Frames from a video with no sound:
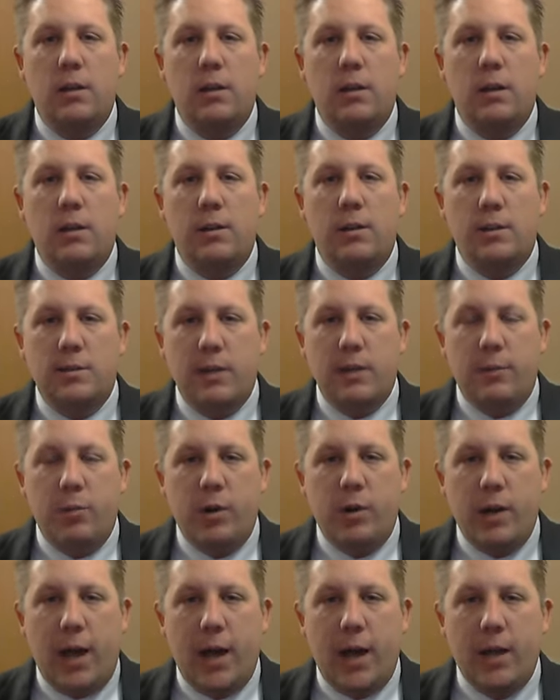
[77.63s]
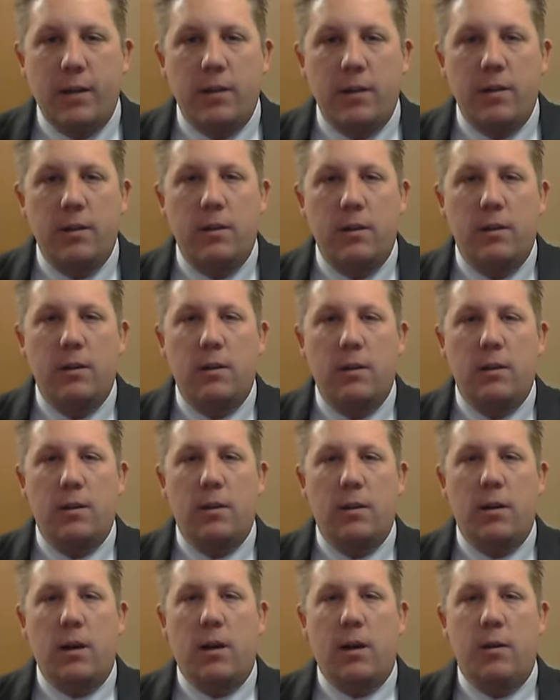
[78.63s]
December 9th,
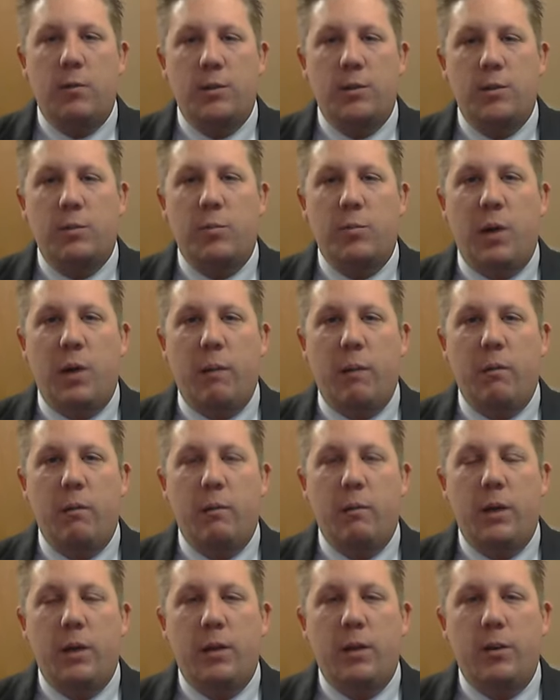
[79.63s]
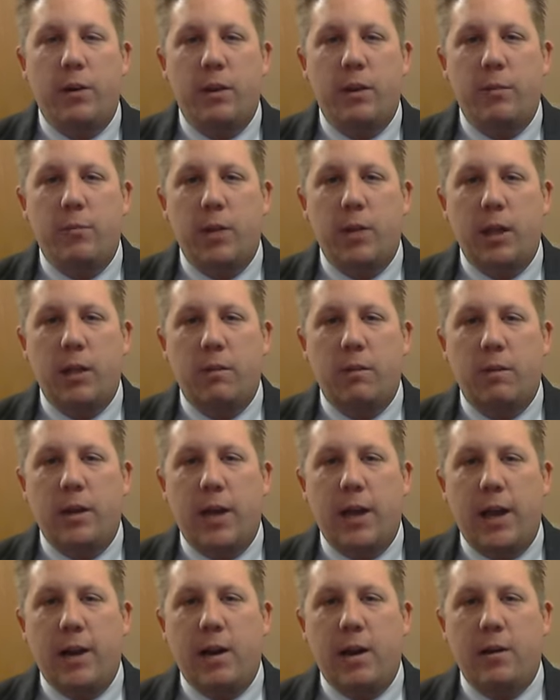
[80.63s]
which will probably be during the middle of the
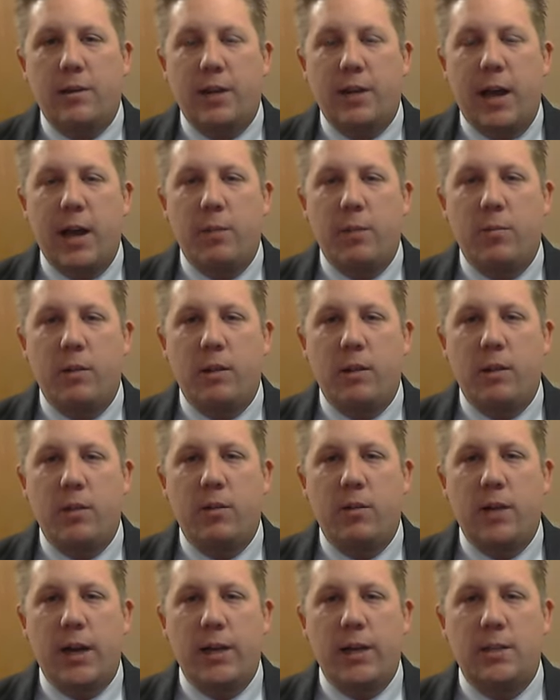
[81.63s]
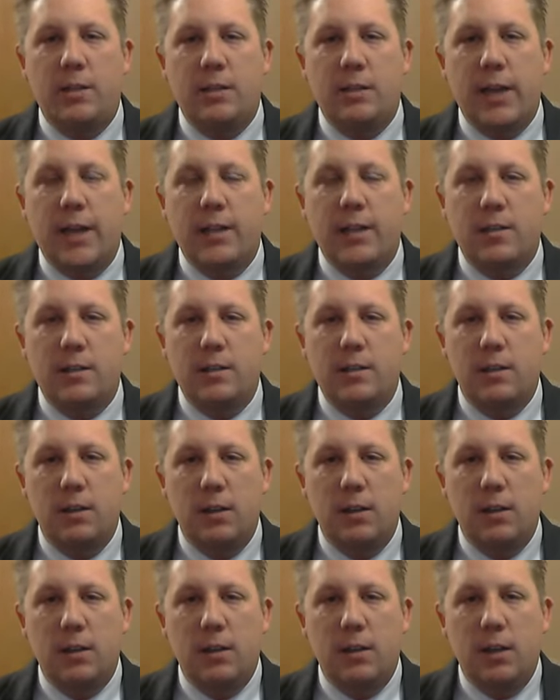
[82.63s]
night our time in the United States.
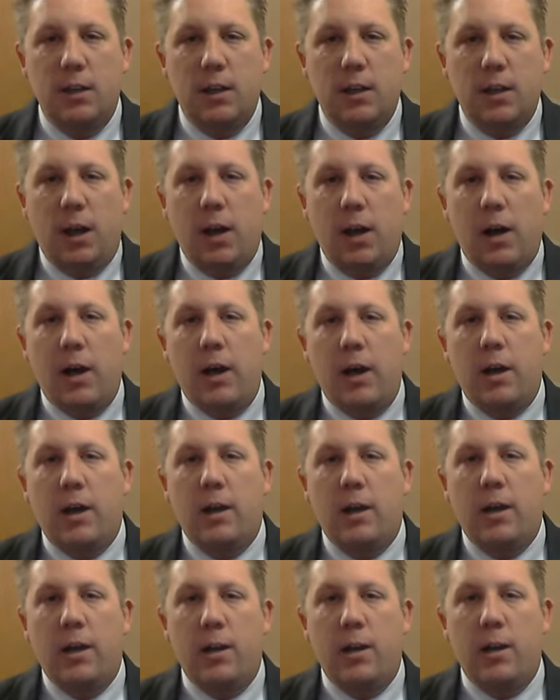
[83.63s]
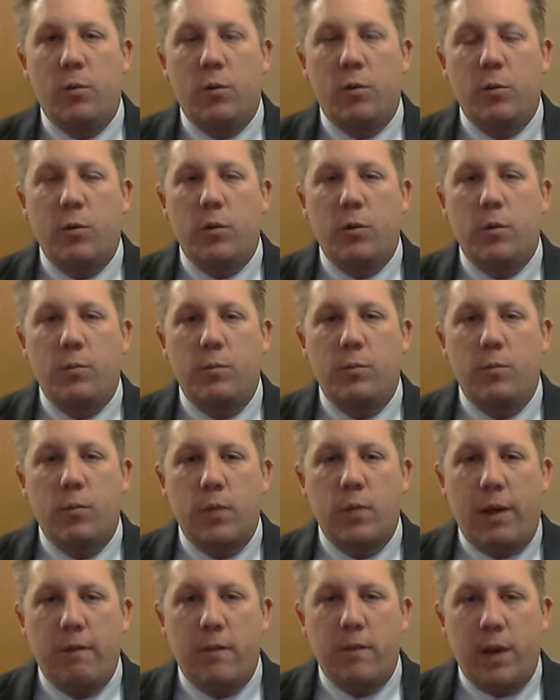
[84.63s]
He will
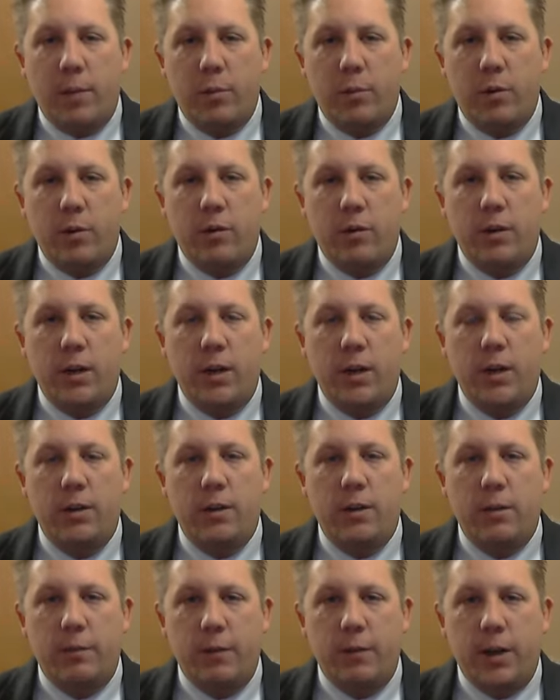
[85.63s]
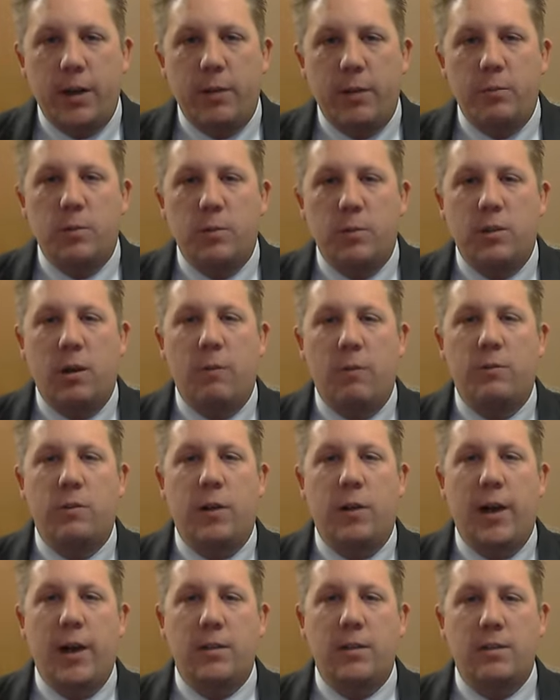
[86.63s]
have the opportunity to defend himself, so I
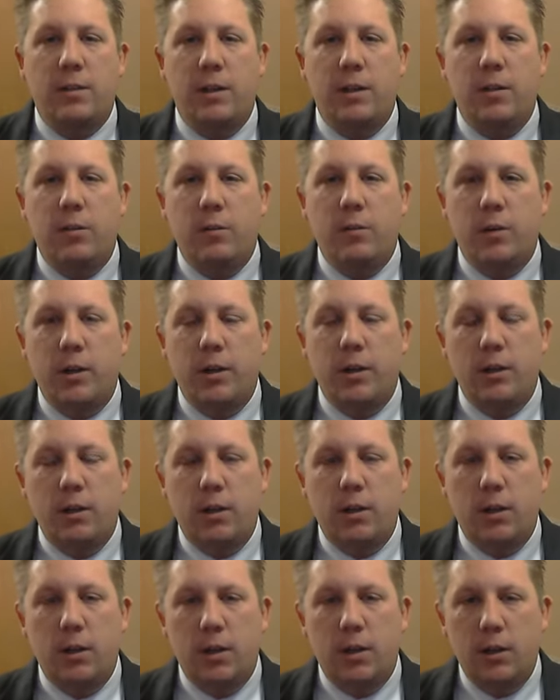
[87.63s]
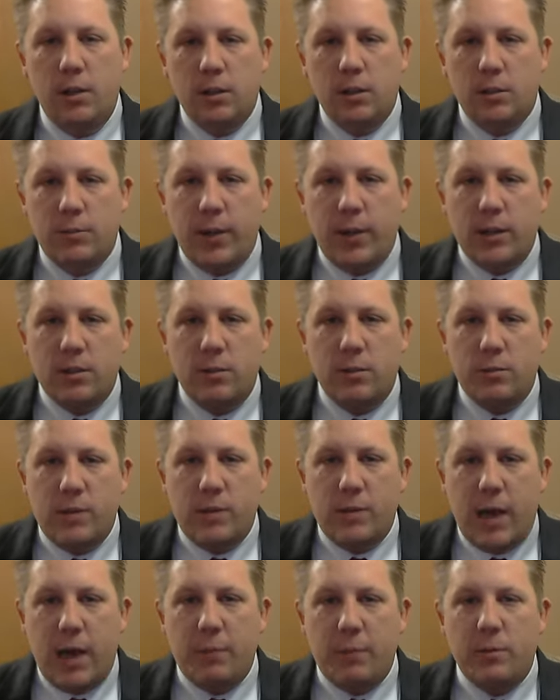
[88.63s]
ask that you would spend some
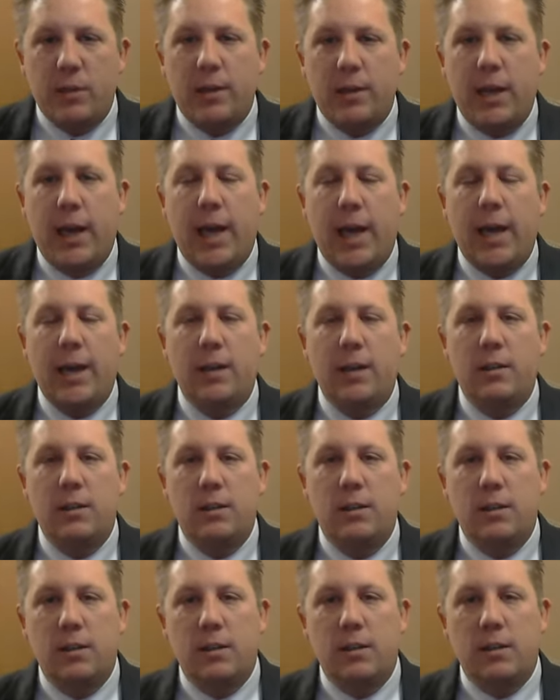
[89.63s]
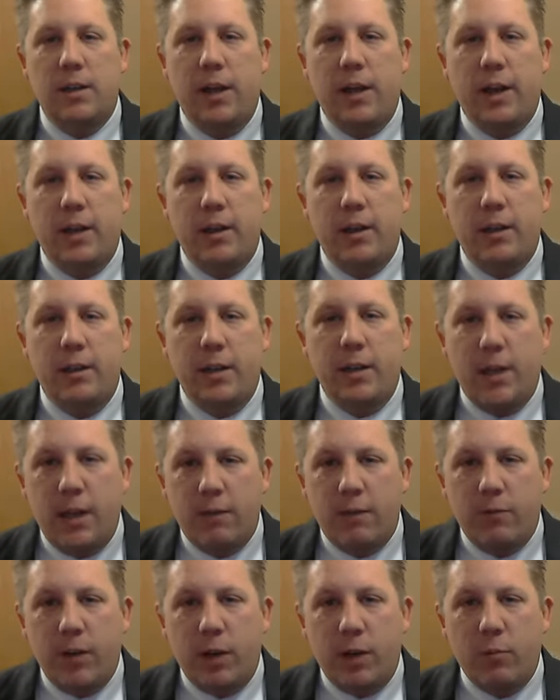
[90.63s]
time today and in the
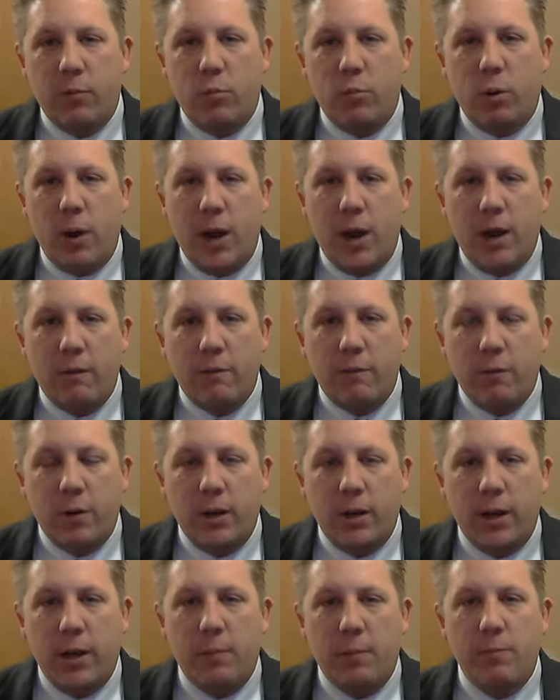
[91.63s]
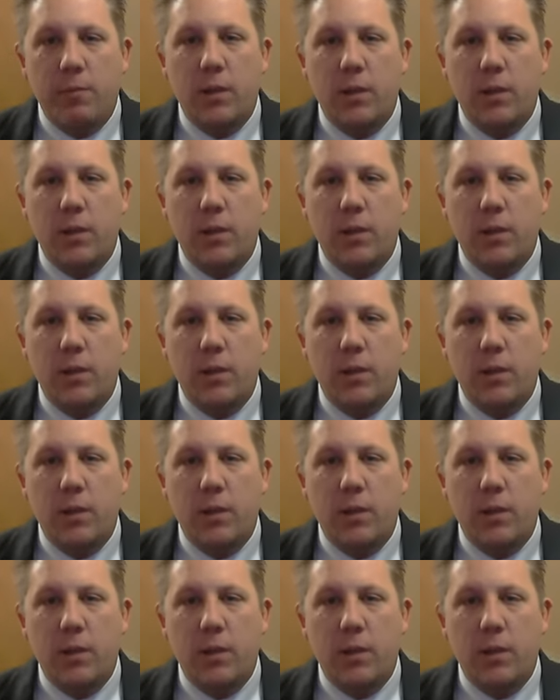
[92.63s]
evening praying for him,